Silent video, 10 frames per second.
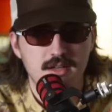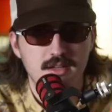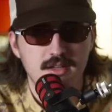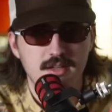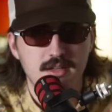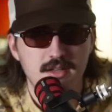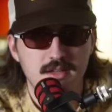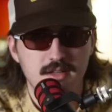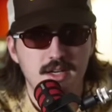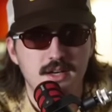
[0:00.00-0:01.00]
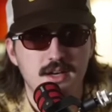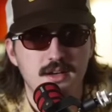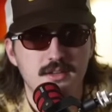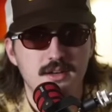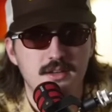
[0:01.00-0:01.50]
Bob. Yeah, I, I
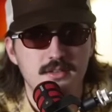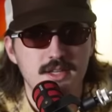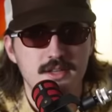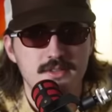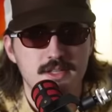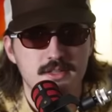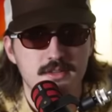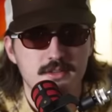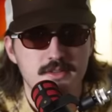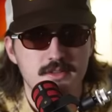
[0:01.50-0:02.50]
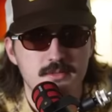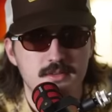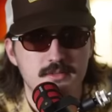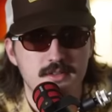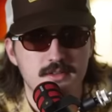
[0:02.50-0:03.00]
don't I think never... I've seen Clerks too, but I've
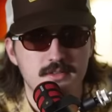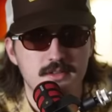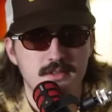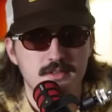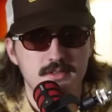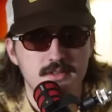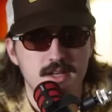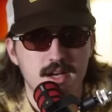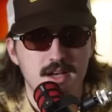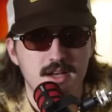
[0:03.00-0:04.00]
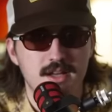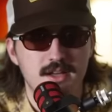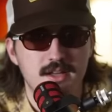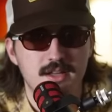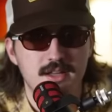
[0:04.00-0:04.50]
seen the Clerks. I
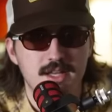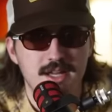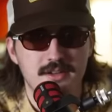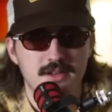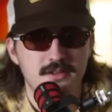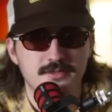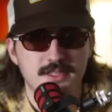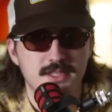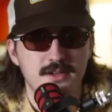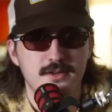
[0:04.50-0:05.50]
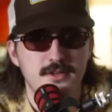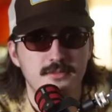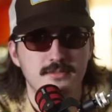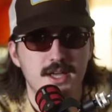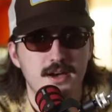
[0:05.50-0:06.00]
yeah, I don't know if like they'd hold up
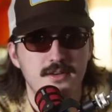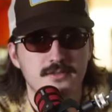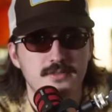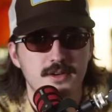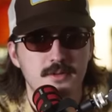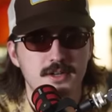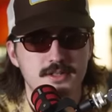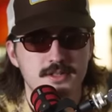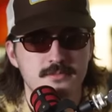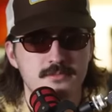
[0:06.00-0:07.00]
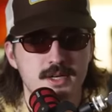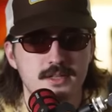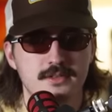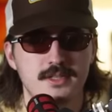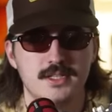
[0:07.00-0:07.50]
now if I watched them, but
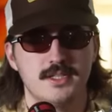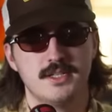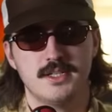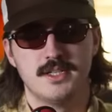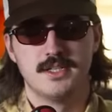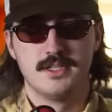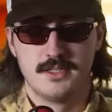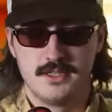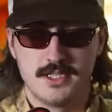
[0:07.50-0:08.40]
yeah, at the